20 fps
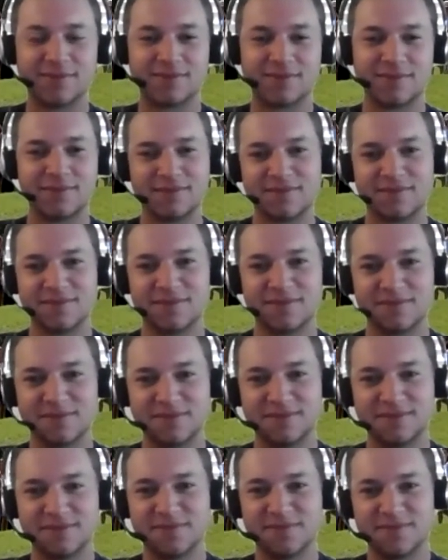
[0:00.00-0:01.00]

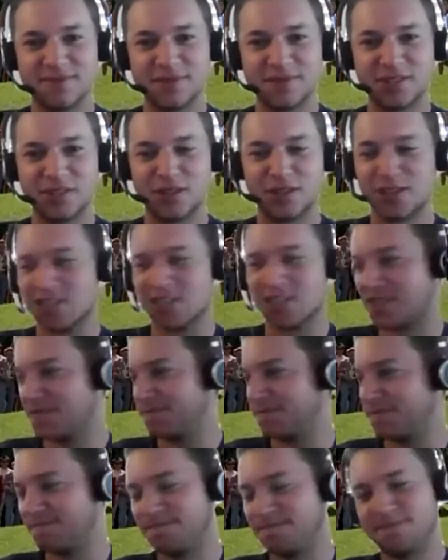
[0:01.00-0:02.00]

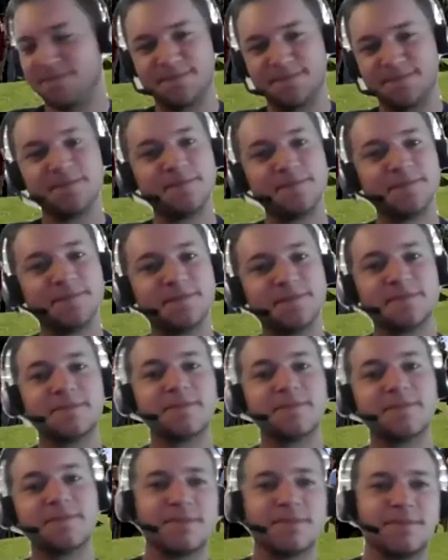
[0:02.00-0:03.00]

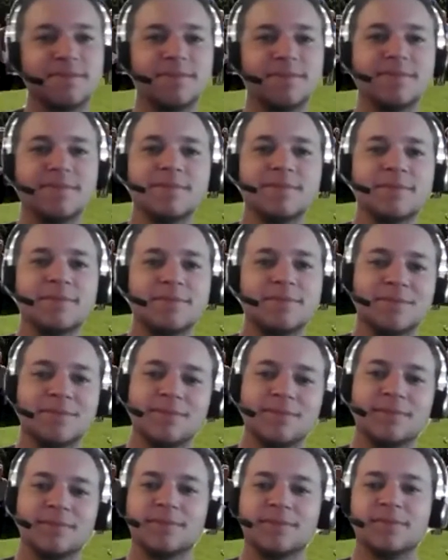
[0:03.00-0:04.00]

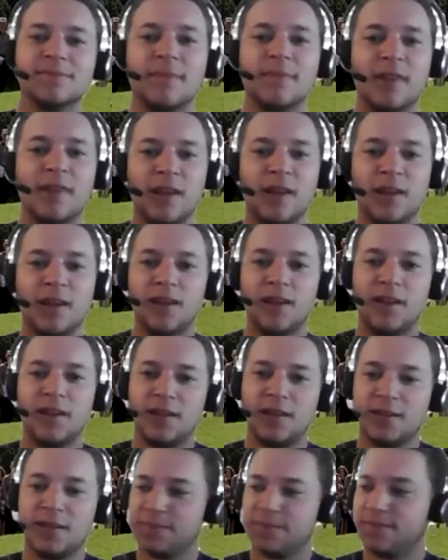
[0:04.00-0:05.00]

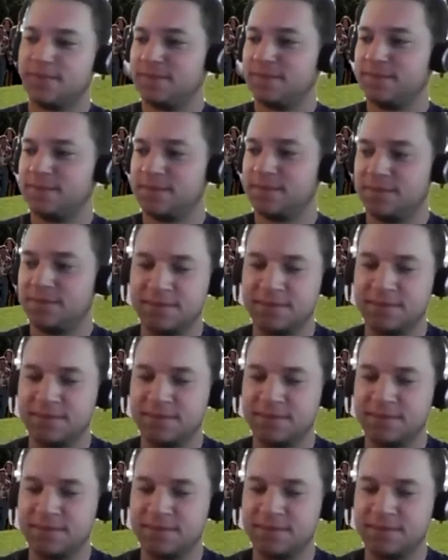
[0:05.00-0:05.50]
[no speech]